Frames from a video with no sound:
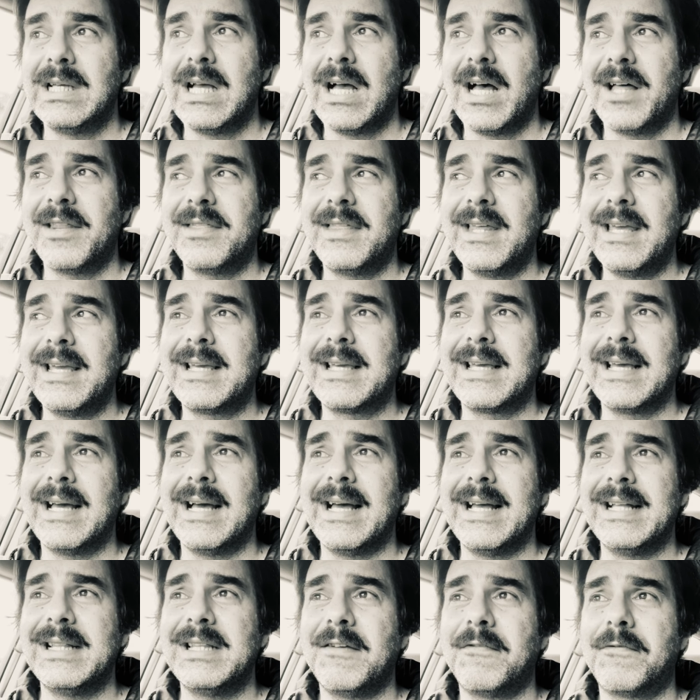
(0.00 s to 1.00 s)
I think
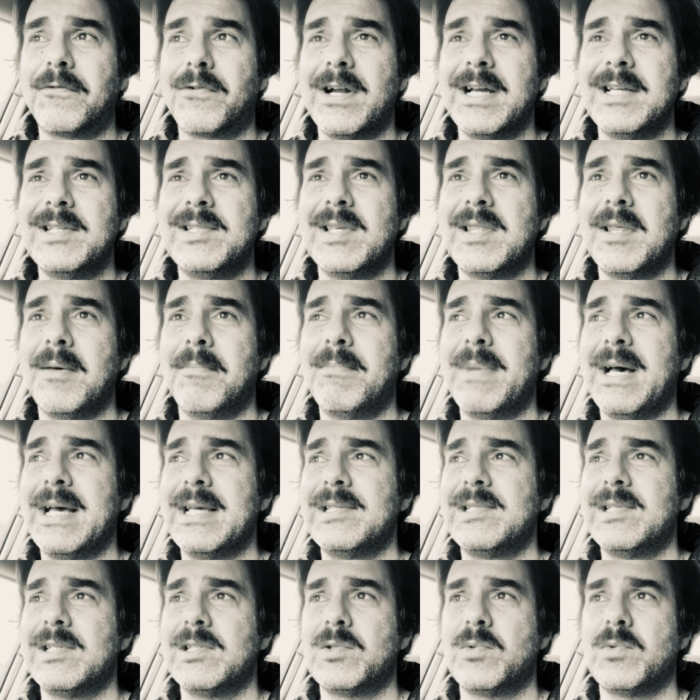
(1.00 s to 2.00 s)
Andy Fraser, the
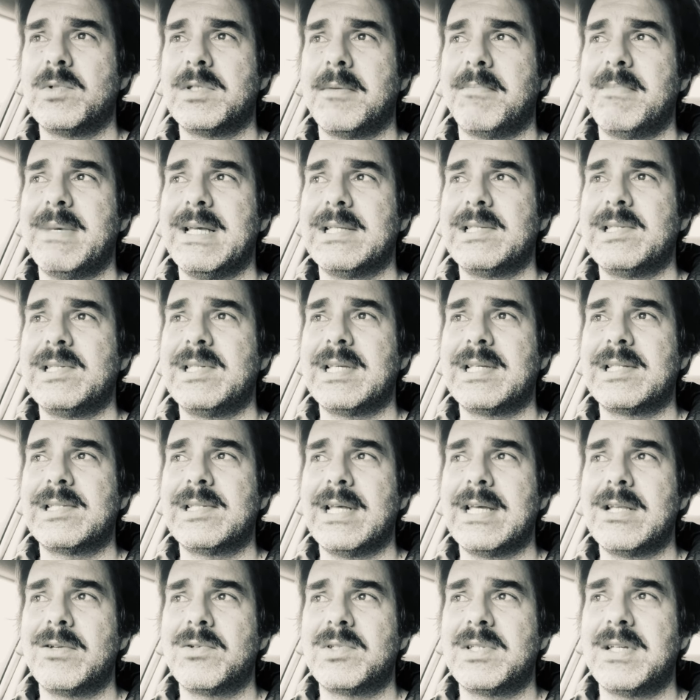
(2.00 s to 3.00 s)
bassist, was about
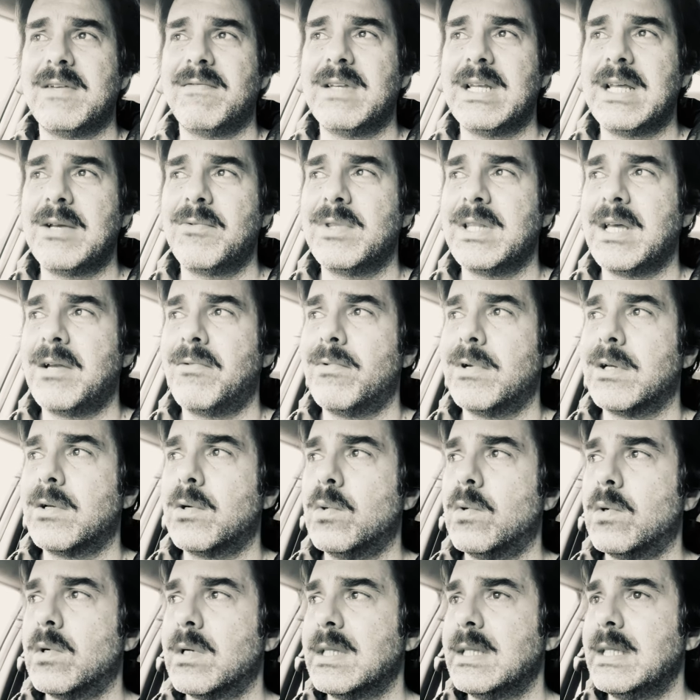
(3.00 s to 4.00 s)
16 or 17 when they
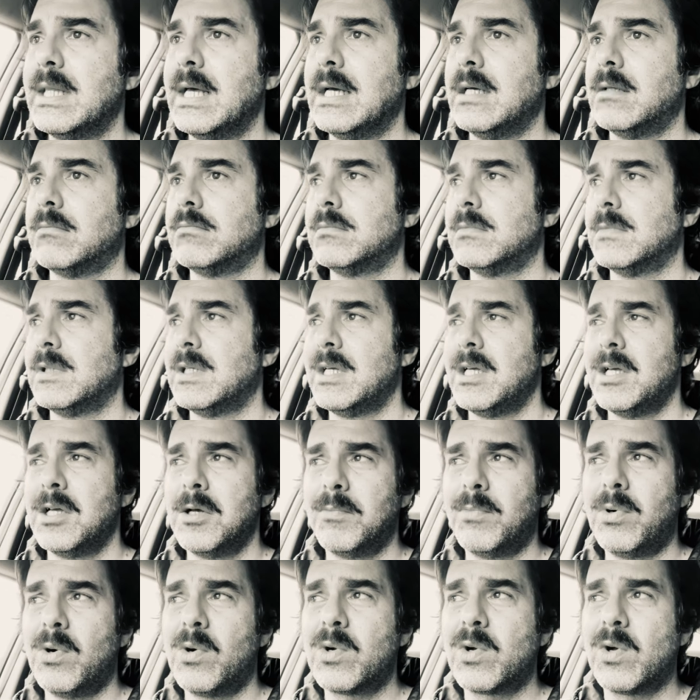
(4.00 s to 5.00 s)
recorded that.
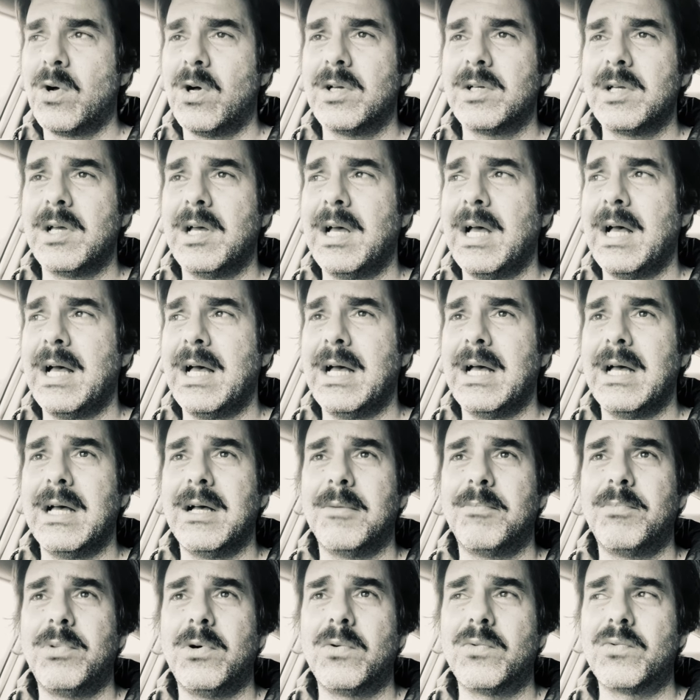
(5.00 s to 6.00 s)

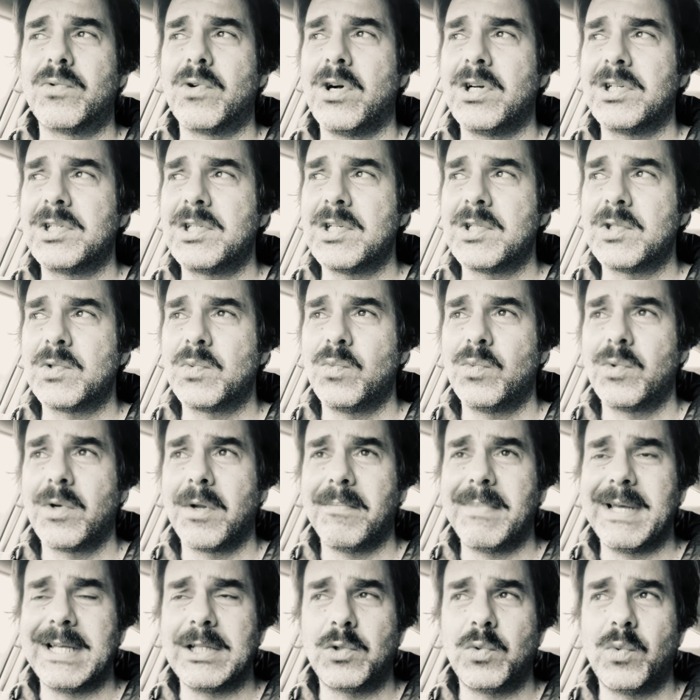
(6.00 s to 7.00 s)
Paul Rodgers would
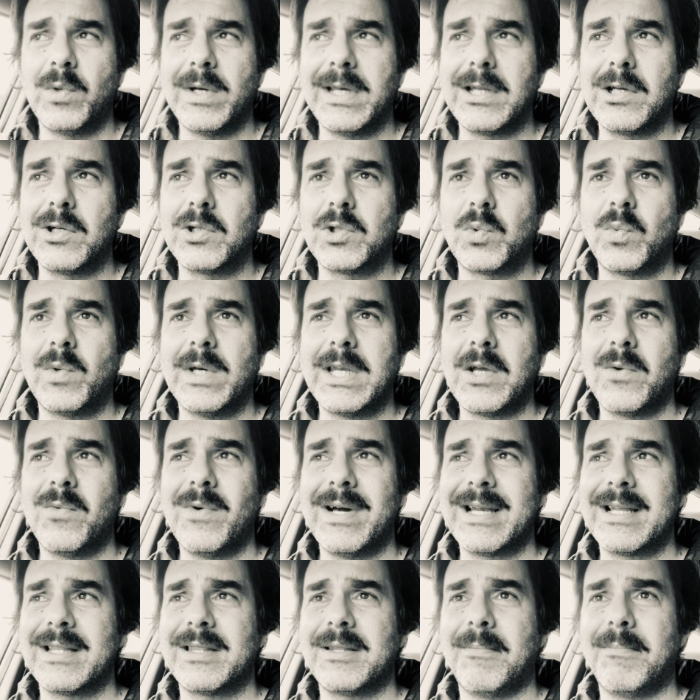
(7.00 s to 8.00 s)
have been 20 or
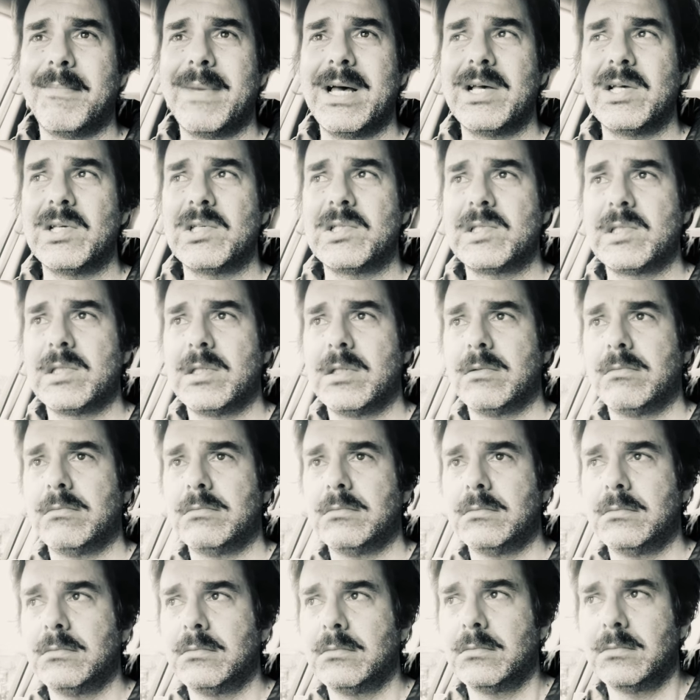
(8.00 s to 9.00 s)
21 at the most.
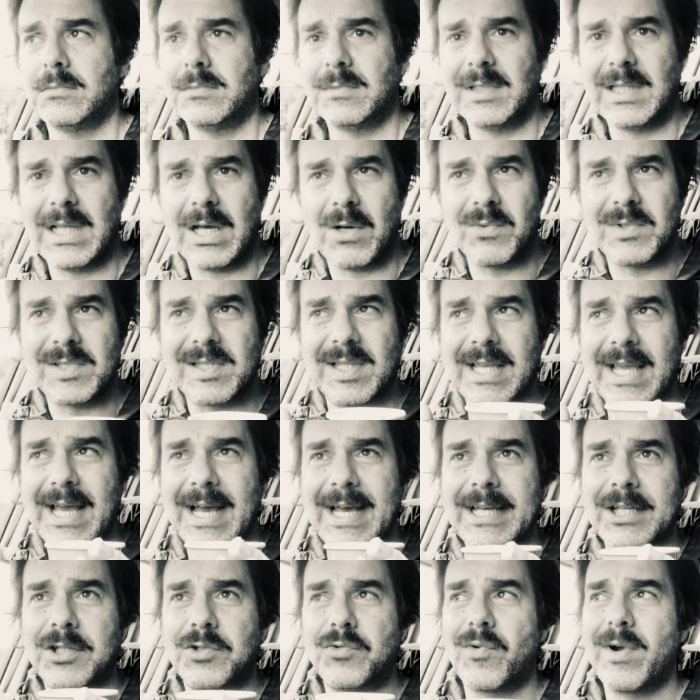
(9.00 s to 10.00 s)
And that was the
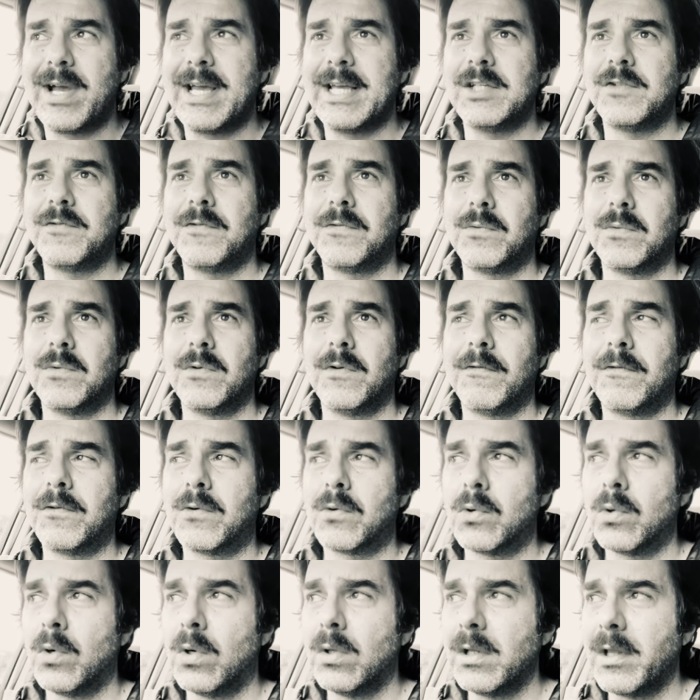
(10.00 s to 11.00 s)
age range
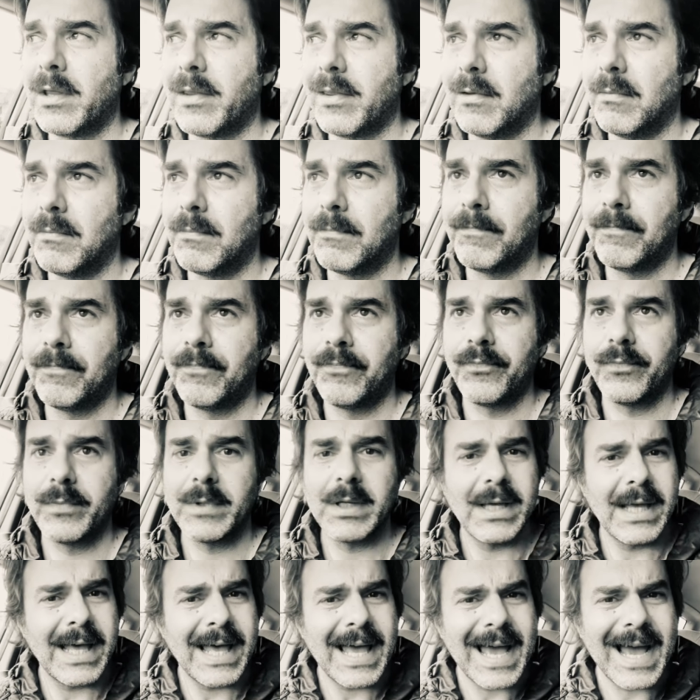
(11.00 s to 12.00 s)
for all of them.
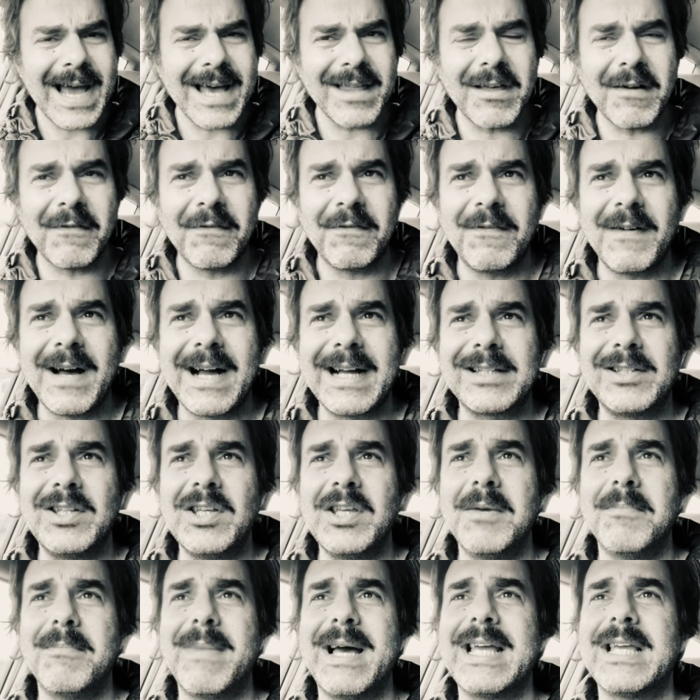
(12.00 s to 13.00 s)
How the fuck do
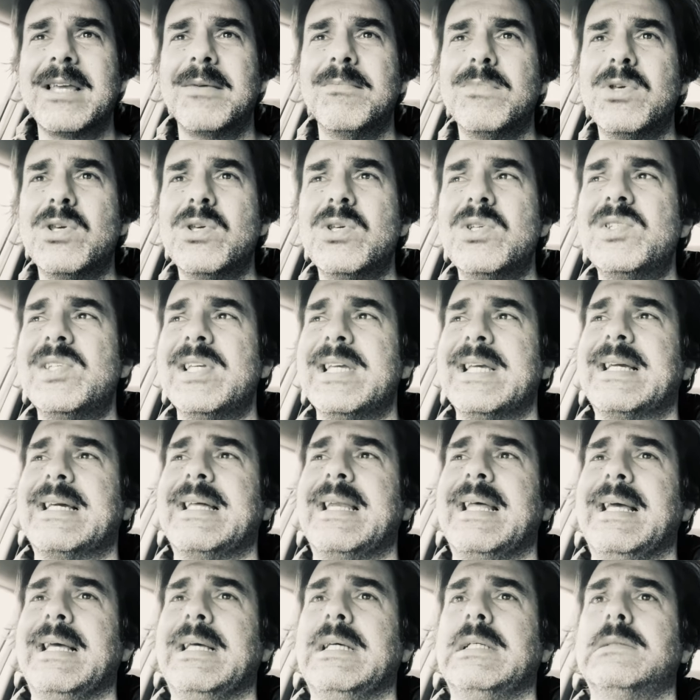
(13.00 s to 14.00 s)
you make music
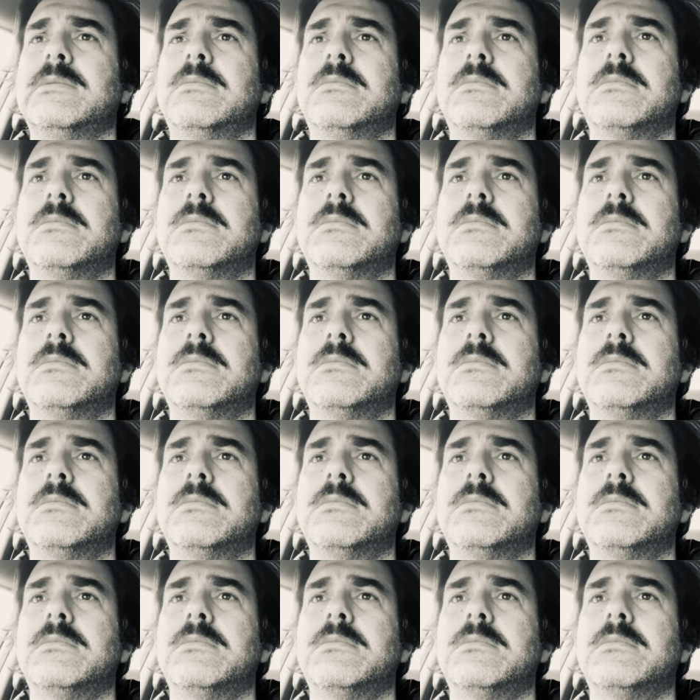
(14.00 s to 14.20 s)
then?